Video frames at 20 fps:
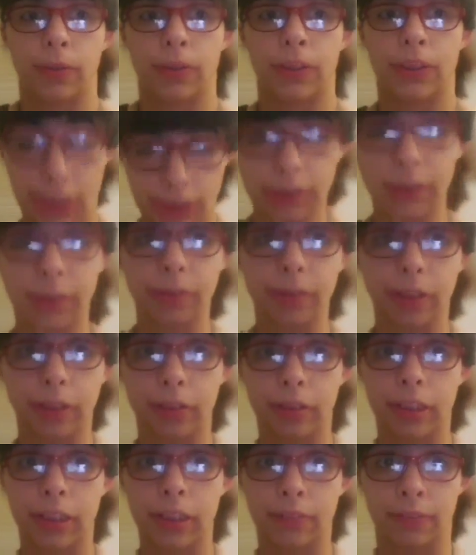Set your alarm
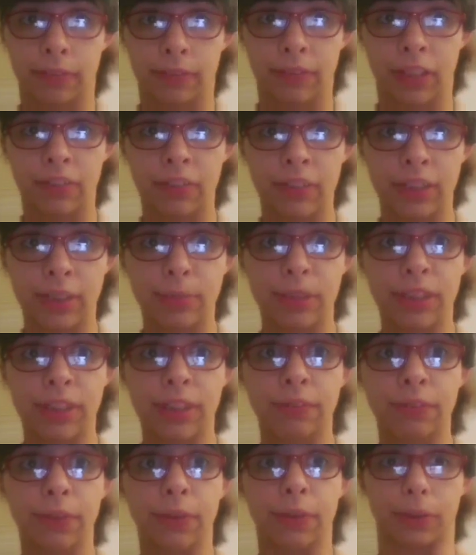clock for 5 or 10 minutes
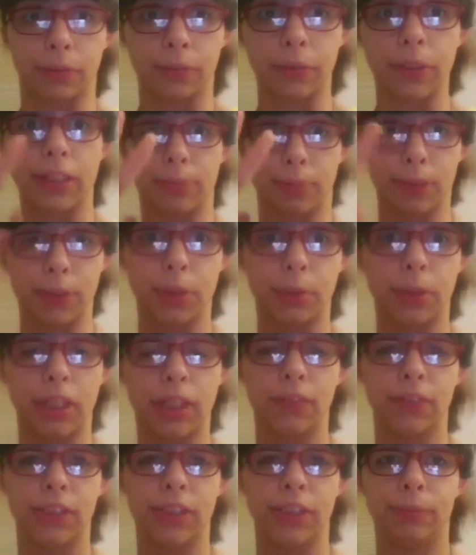before. 3 and put cold
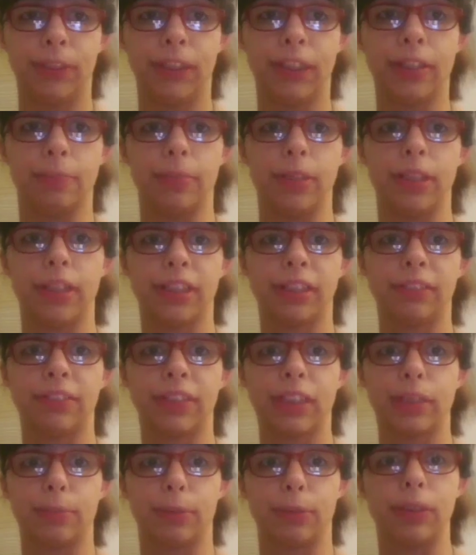water face off we got. Make yourself stop
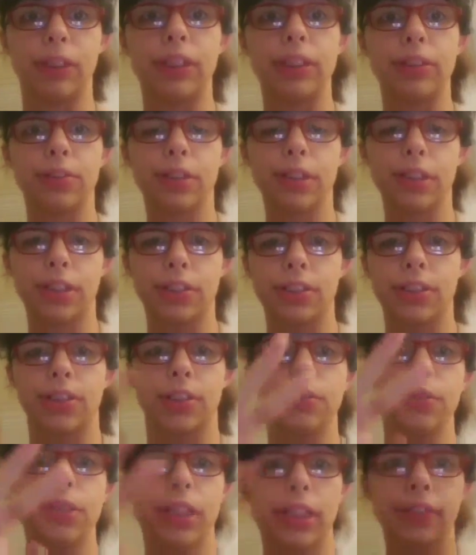presentable. Read the instructions
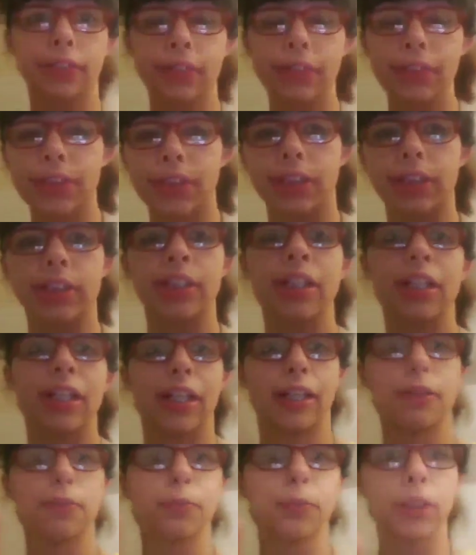two times before you start.
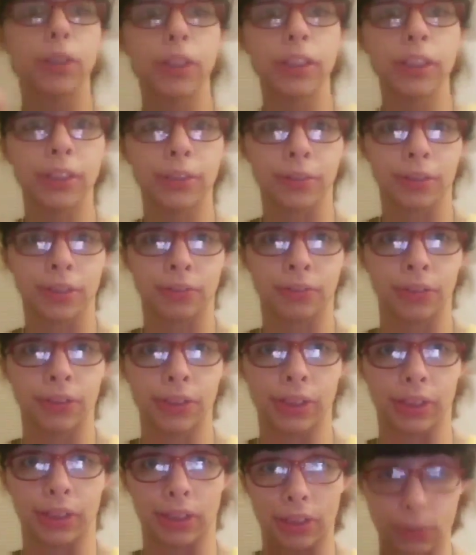Have one of these drinks before you
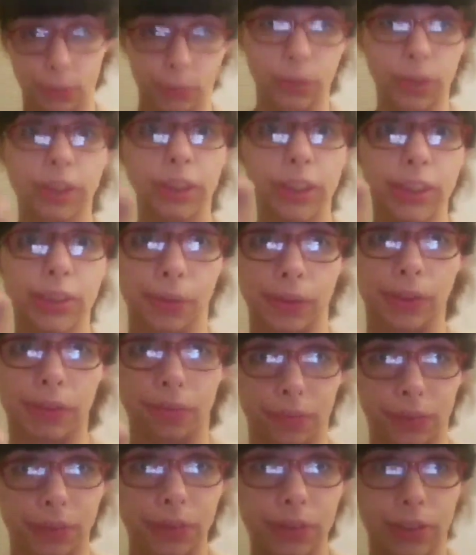start, guys. One of these drinks
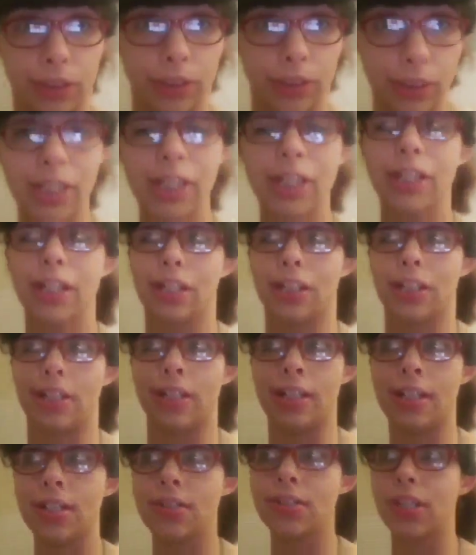before you start.
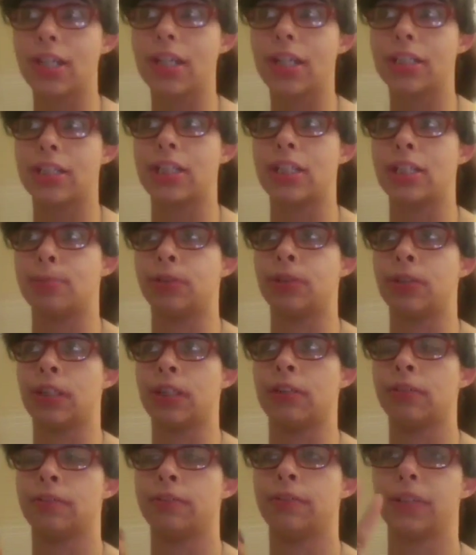Yes, I had tea. I'm
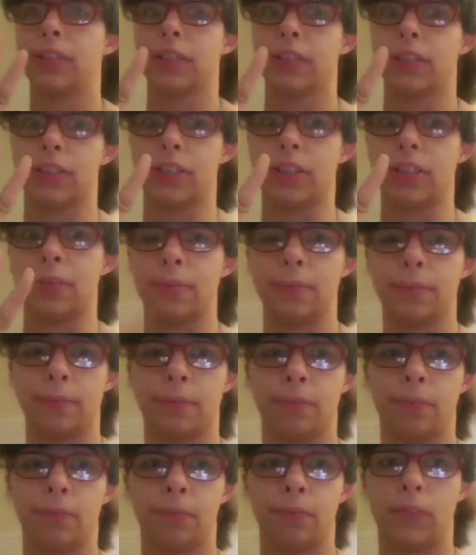okay. Four cups of tea.
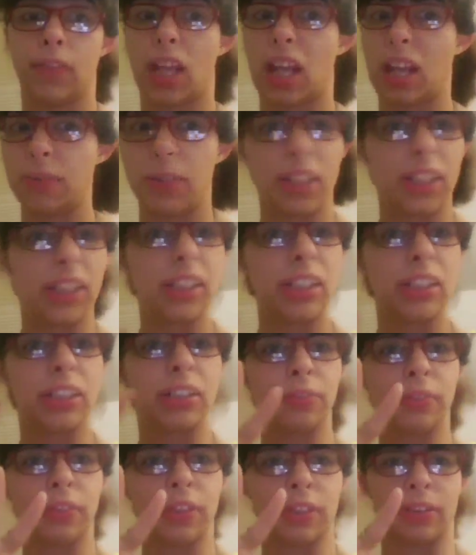I'm cutting down to
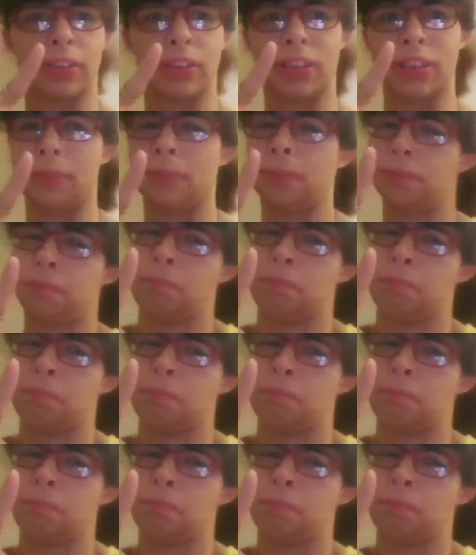four cups of tea